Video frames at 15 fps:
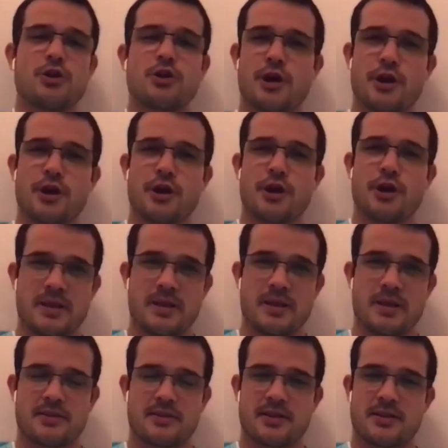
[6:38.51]
new me thing.
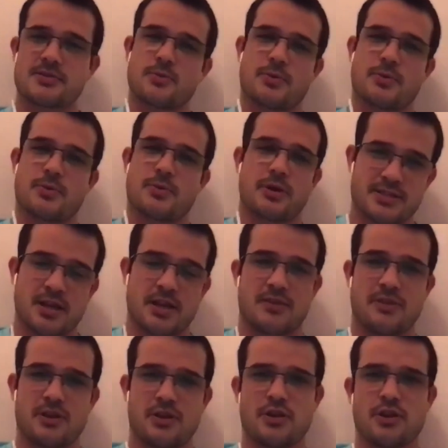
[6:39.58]
So we were only starting in
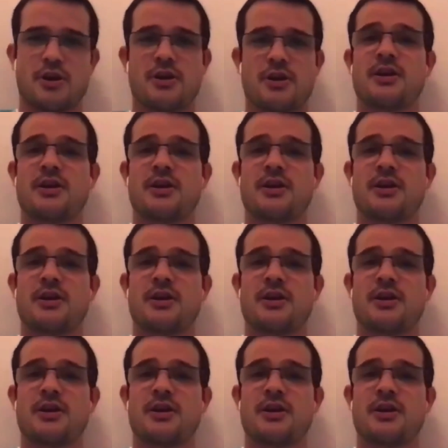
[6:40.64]
the new year.